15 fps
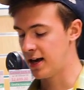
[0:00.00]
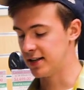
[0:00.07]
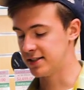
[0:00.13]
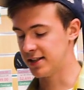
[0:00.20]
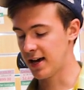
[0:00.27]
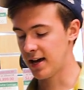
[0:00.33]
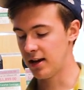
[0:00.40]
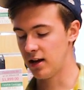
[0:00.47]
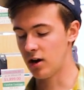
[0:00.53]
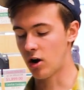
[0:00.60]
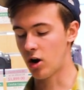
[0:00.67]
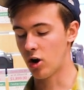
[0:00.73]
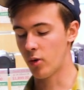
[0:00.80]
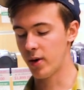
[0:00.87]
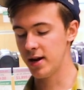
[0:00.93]
is that it
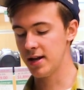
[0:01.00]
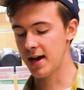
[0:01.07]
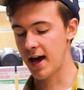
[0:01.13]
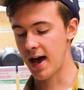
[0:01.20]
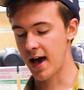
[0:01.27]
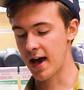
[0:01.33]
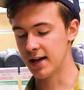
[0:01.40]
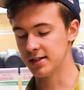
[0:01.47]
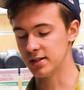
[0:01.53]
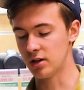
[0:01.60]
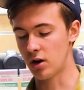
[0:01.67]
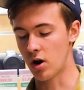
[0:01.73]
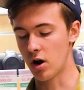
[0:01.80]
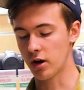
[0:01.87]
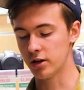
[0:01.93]
already has
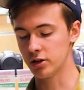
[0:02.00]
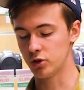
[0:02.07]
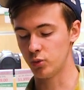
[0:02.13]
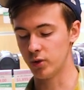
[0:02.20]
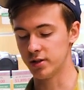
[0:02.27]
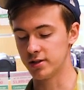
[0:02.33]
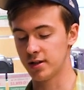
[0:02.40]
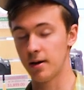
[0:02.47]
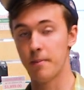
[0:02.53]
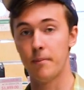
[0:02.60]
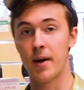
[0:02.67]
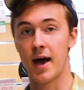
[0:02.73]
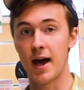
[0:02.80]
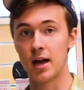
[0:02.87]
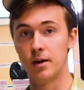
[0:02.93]
an Arca Swiss
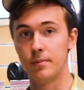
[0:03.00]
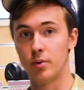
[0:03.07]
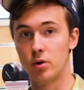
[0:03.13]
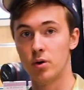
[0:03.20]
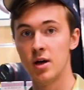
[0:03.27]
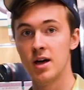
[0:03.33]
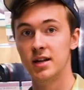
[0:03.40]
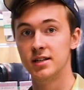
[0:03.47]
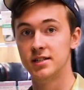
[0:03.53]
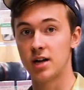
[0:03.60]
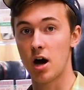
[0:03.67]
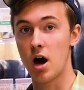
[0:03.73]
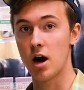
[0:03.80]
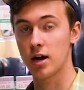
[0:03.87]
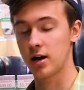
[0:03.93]
compatible
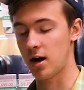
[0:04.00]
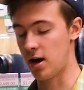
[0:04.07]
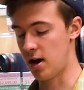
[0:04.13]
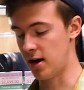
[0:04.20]
dock